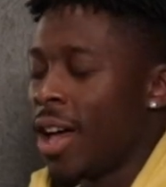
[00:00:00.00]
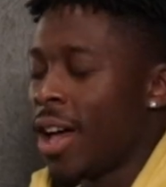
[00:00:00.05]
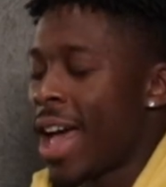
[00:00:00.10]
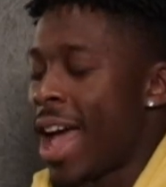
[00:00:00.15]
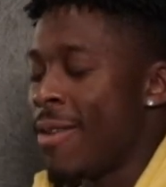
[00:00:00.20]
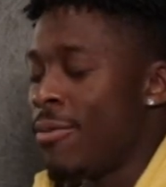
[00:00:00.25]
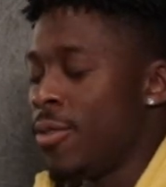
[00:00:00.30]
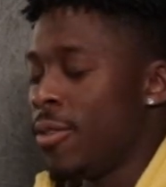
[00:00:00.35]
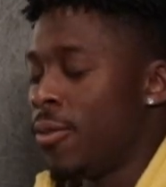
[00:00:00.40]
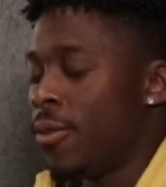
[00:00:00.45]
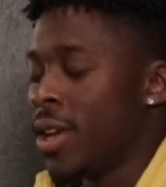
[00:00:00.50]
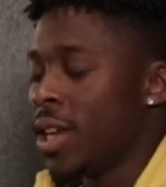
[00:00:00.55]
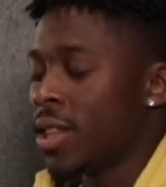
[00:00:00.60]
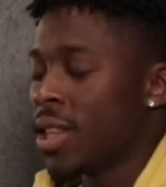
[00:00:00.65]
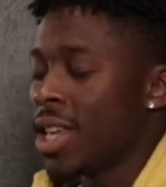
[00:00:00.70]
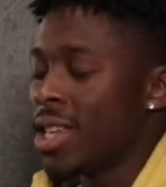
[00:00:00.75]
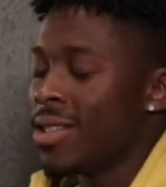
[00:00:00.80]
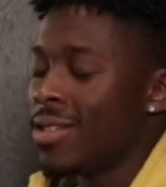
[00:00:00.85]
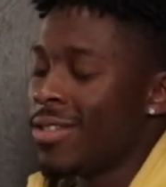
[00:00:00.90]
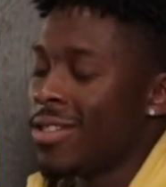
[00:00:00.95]
everything
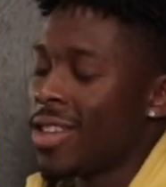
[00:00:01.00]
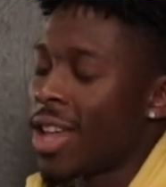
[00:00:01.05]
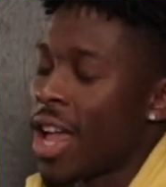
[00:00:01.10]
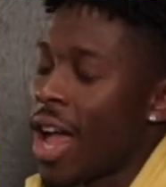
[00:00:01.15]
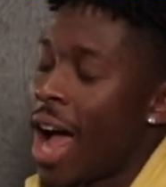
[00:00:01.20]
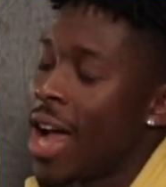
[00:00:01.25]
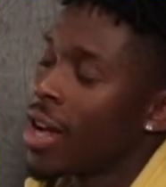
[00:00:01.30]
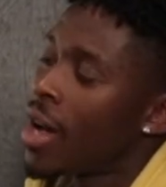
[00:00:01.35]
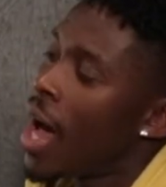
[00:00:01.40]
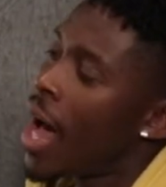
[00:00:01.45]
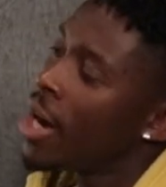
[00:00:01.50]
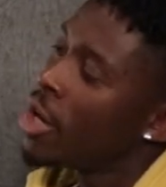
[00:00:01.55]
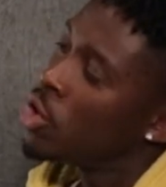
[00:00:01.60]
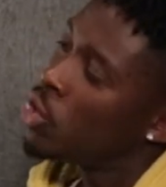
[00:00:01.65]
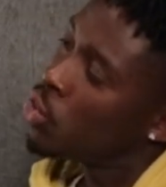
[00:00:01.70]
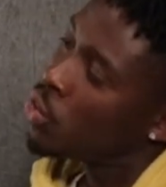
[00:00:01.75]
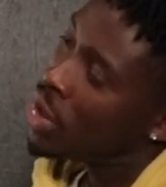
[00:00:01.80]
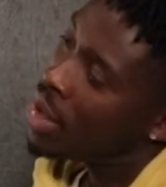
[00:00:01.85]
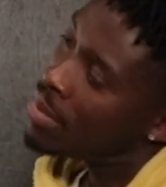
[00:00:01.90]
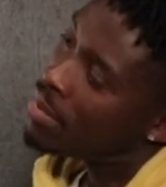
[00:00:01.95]
that I kind of
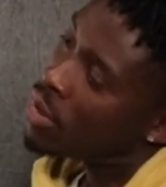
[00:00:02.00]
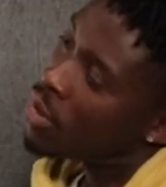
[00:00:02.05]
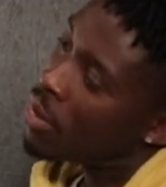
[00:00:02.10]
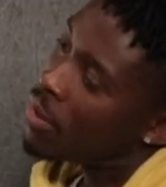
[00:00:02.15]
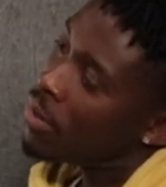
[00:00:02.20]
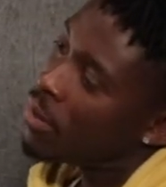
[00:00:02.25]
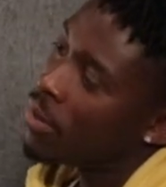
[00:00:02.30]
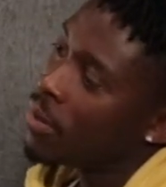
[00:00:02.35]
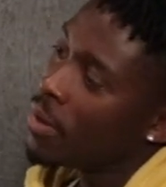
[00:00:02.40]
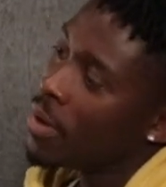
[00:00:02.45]
dreamed of.